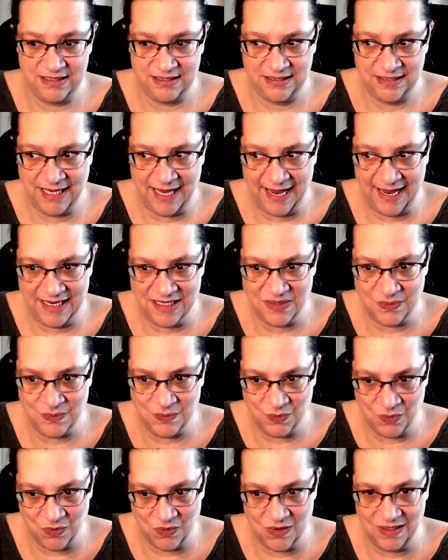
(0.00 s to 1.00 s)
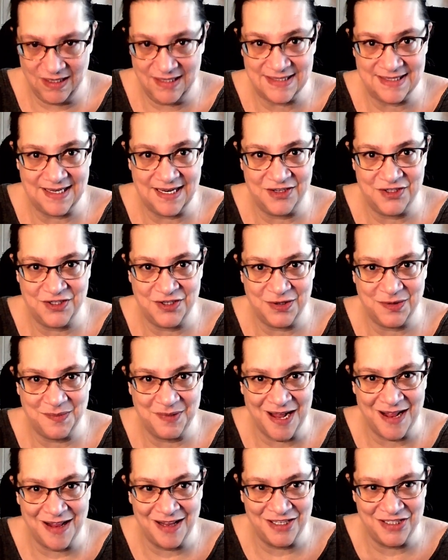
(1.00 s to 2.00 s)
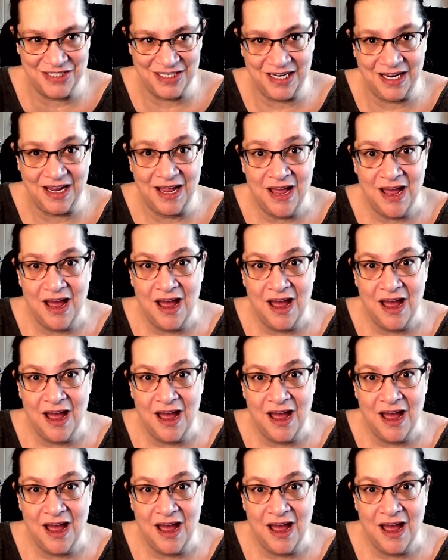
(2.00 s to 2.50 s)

Cat's wort is not a terminology